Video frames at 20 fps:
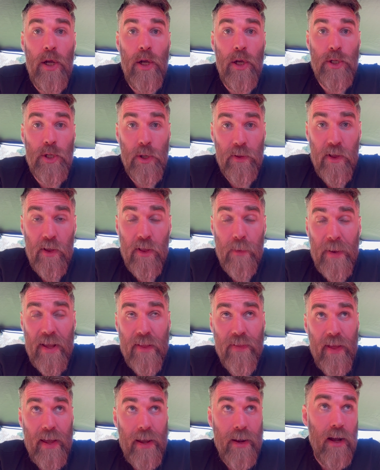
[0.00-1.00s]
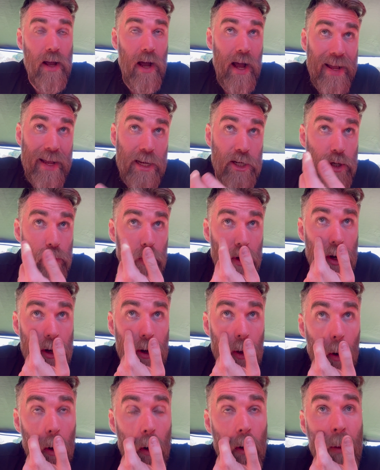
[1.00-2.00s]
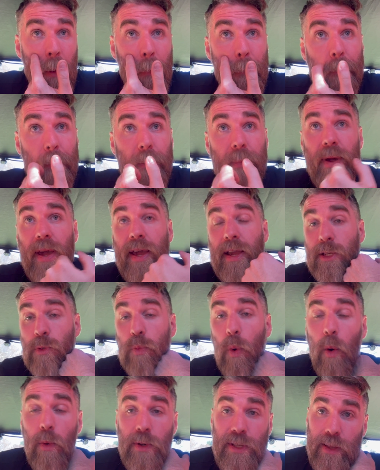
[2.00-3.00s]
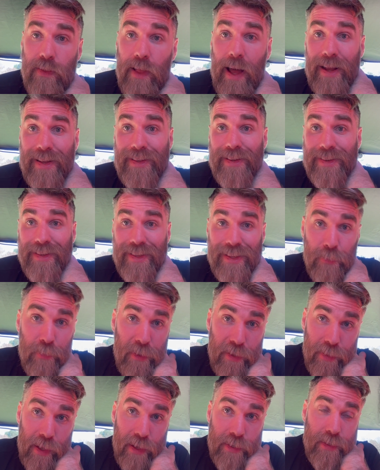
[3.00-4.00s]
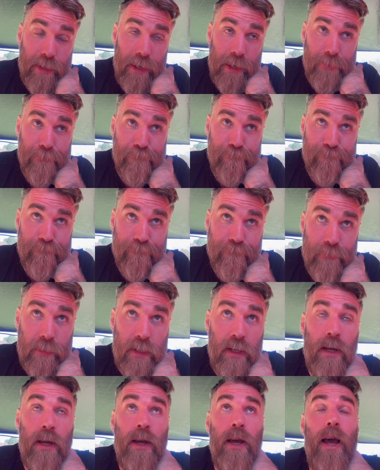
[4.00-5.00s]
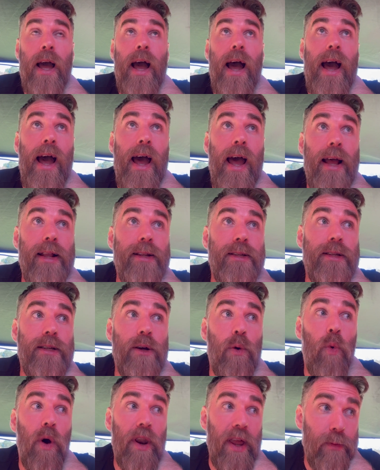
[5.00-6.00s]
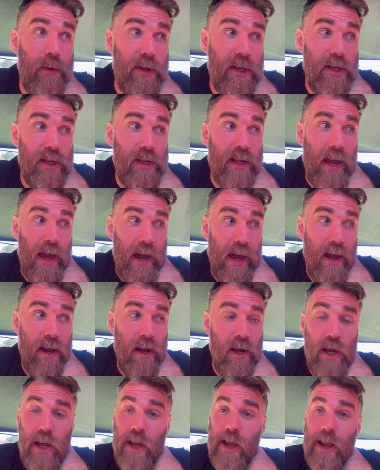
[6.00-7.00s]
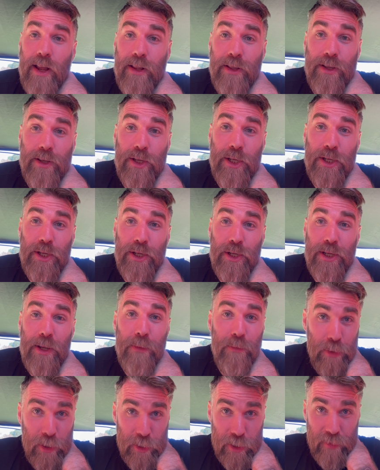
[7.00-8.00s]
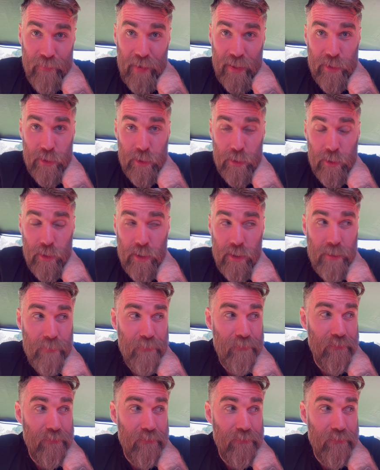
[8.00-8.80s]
So the other big thing I guess you want to know is, what was it like to sleep in last night? And what I would say, in the simplest of answers,